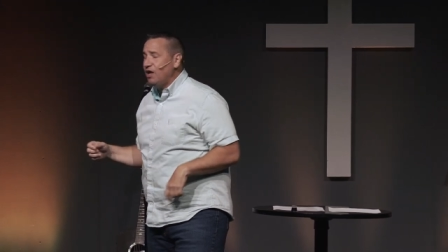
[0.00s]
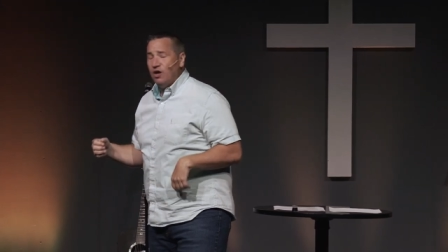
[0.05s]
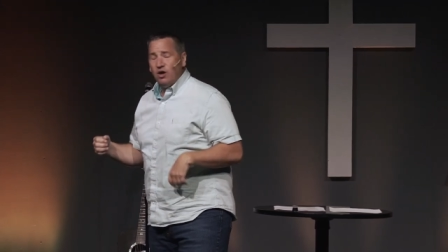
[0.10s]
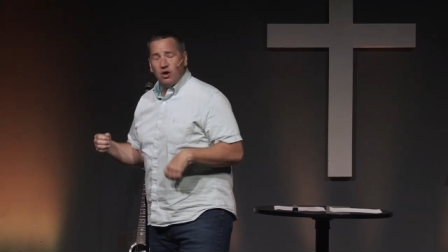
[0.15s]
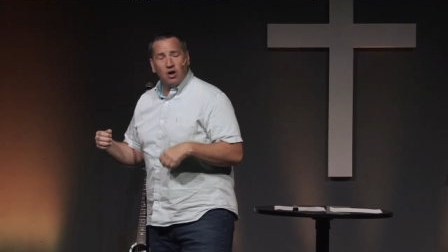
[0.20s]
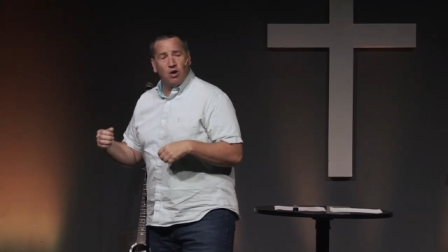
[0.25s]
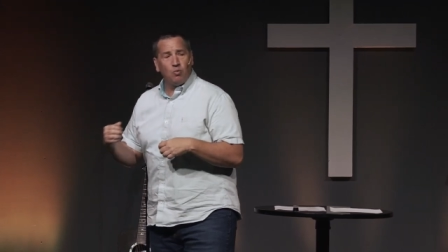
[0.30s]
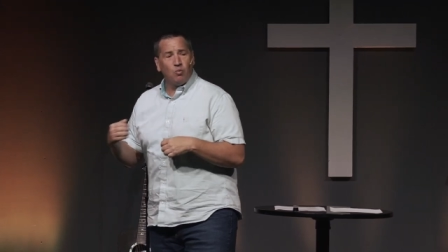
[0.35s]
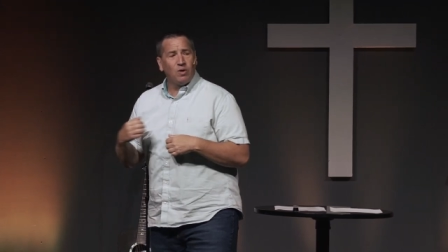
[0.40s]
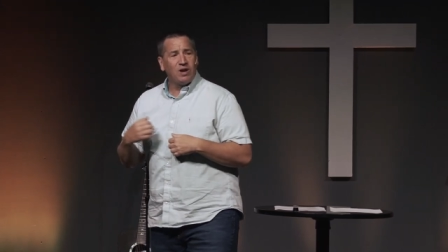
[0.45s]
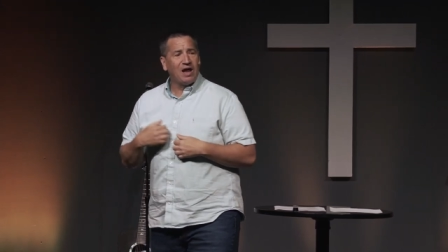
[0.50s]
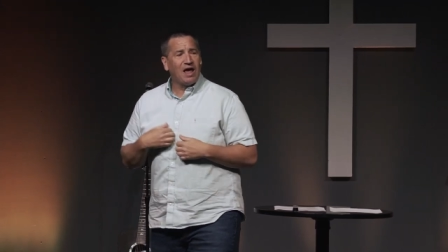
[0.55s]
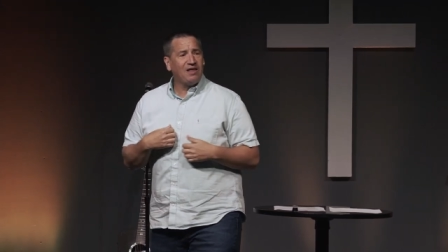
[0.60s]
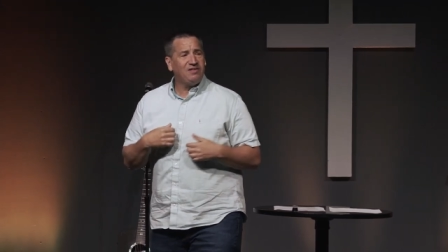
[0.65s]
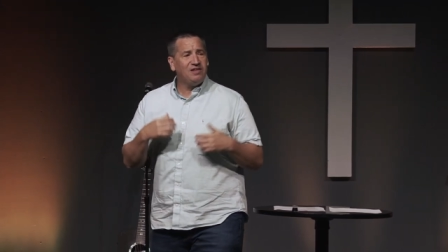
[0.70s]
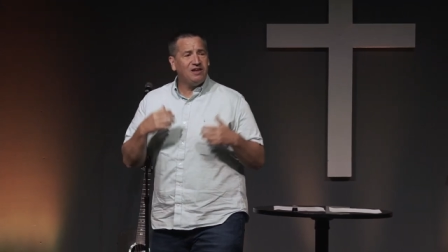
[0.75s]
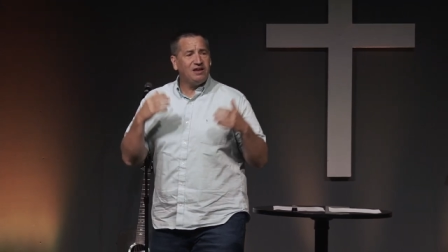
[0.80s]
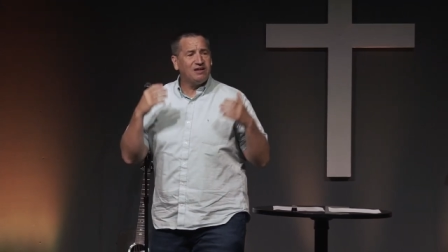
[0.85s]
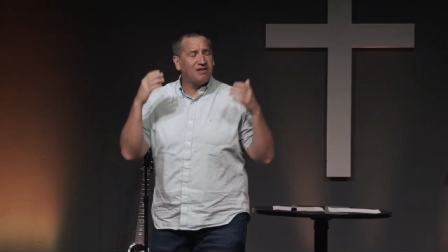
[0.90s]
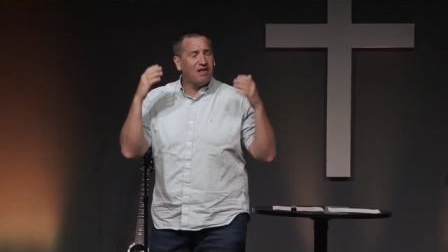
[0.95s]
Uh, what I
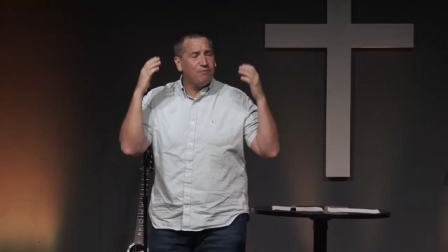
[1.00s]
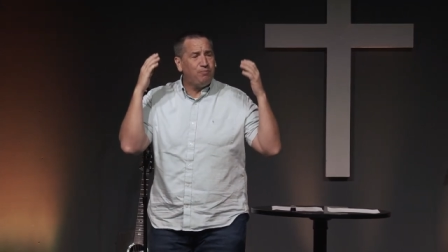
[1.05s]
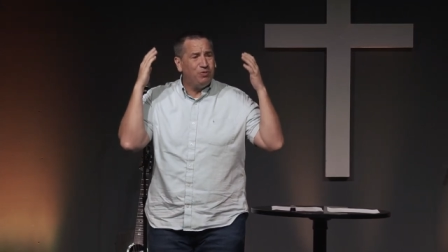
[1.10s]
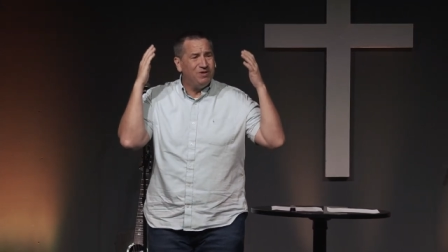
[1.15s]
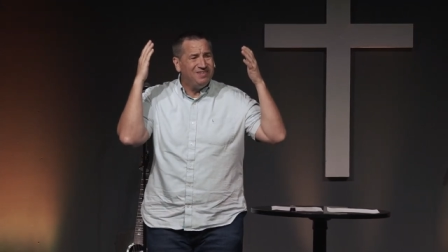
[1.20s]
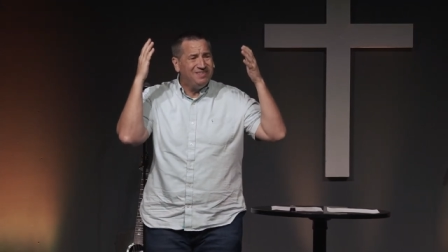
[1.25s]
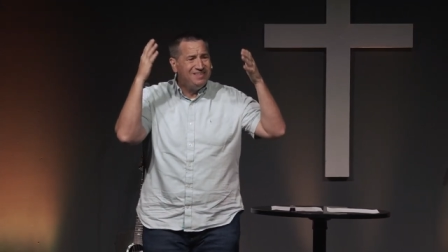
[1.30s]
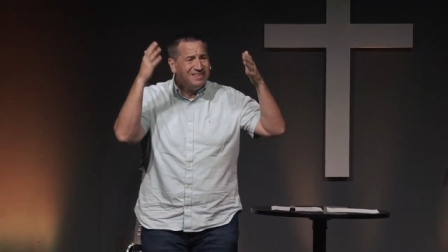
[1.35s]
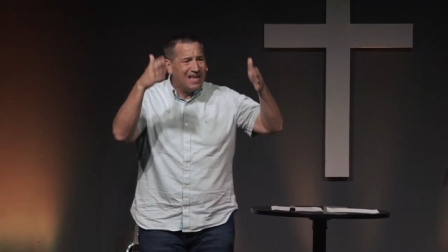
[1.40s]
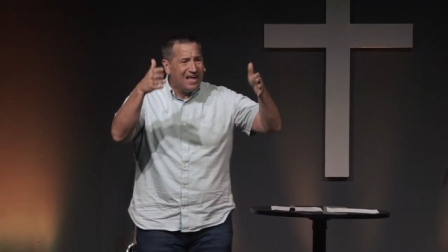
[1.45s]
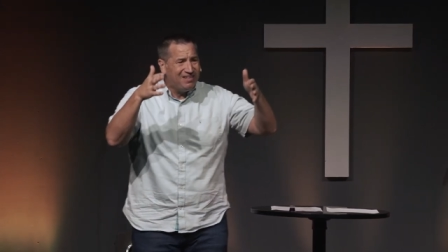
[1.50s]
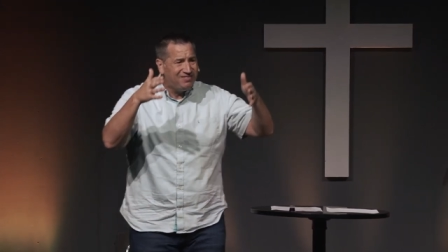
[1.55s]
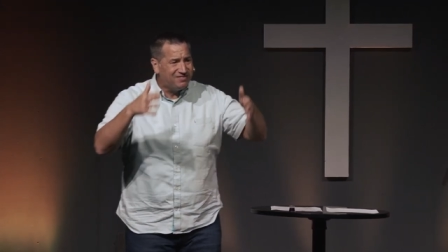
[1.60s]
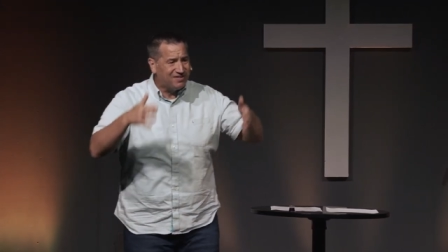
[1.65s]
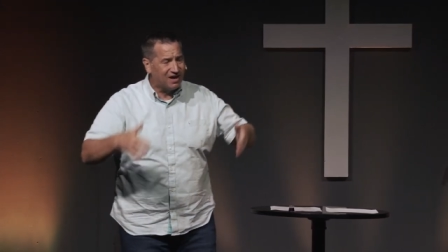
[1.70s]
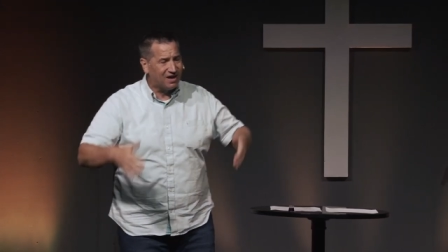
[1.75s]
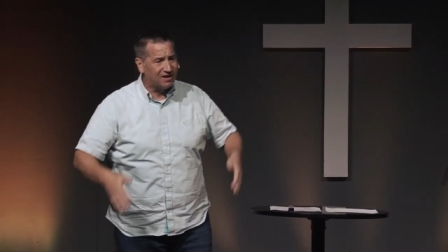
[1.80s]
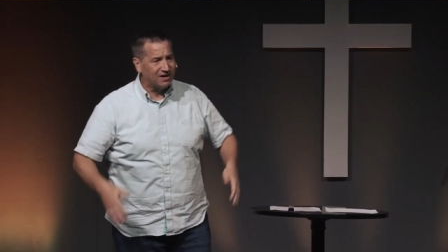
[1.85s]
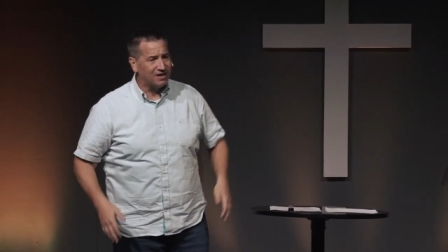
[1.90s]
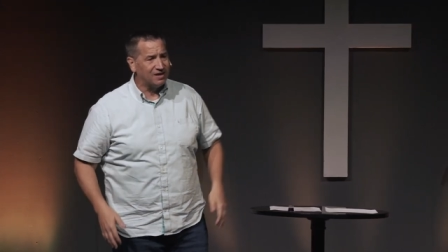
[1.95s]
did is I put dates
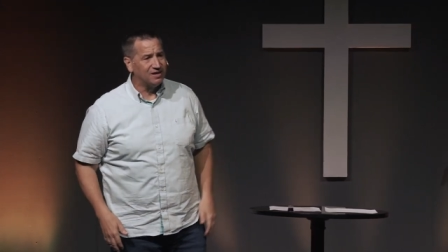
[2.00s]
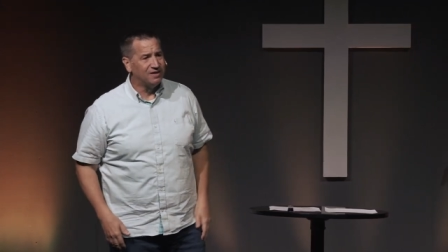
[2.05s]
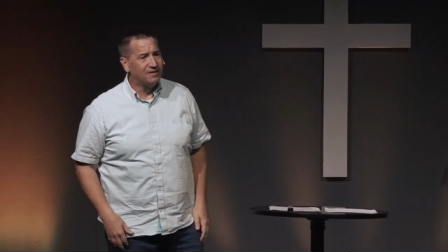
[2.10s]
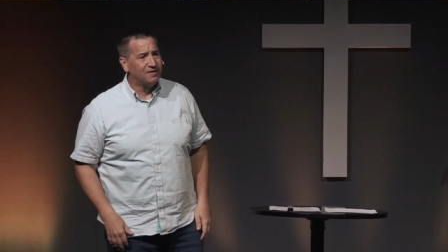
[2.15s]
on it.